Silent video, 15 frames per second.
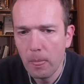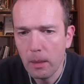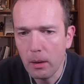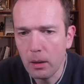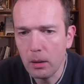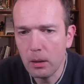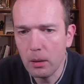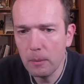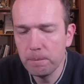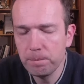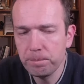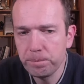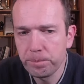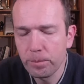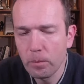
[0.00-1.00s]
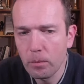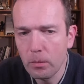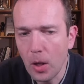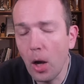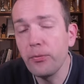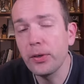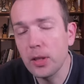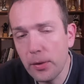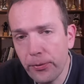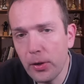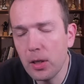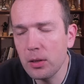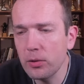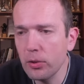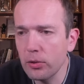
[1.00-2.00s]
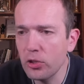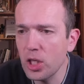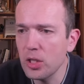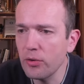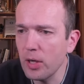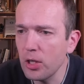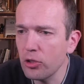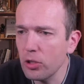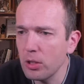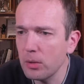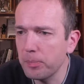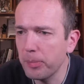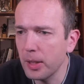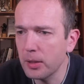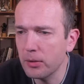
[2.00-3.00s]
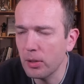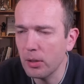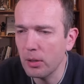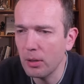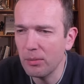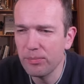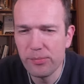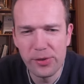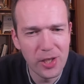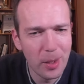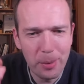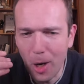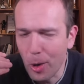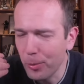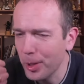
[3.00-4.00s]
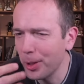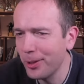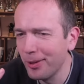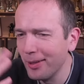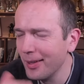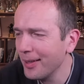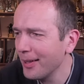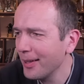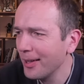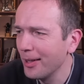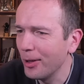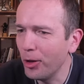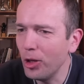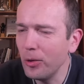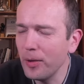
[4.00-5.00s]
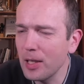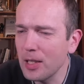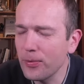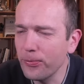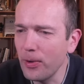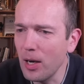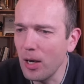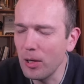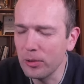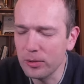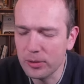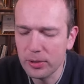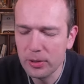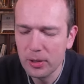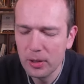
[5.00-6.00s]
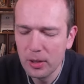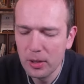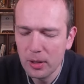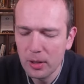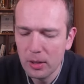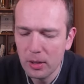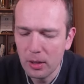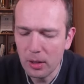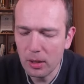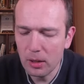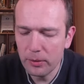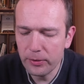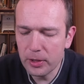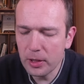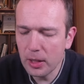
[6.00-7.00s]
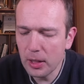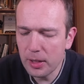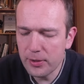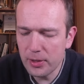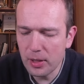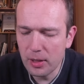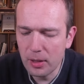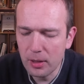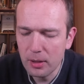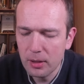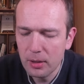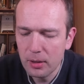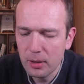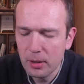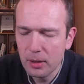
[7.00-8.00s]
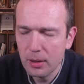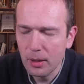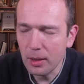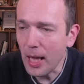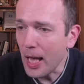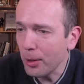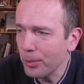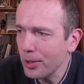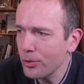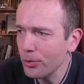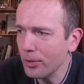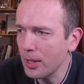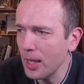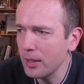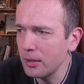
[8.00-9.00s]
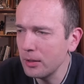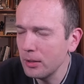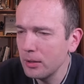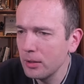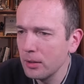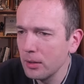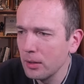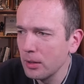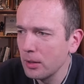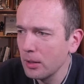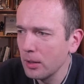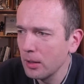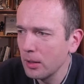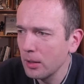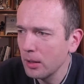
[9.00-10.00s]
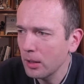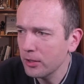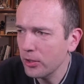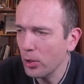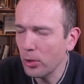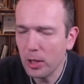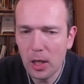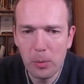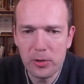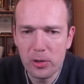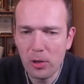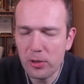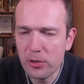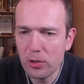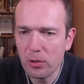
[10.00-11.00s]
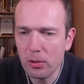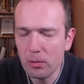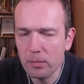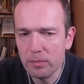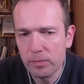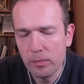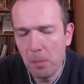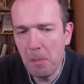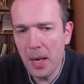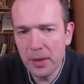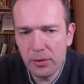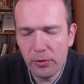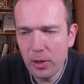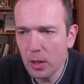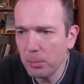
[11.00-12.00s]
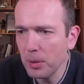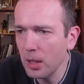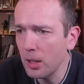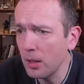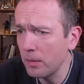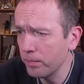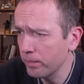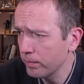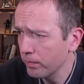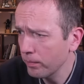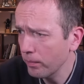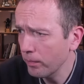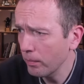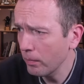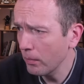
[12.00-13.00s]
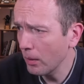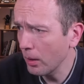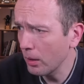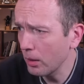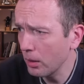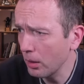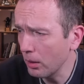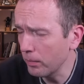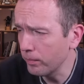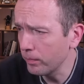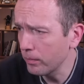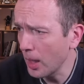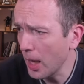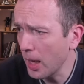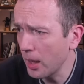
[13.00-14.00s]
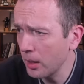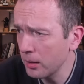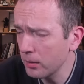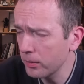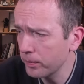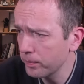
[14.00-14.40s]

of a different generation, but somehow we always found a very easy language together. So he was also mentoring me and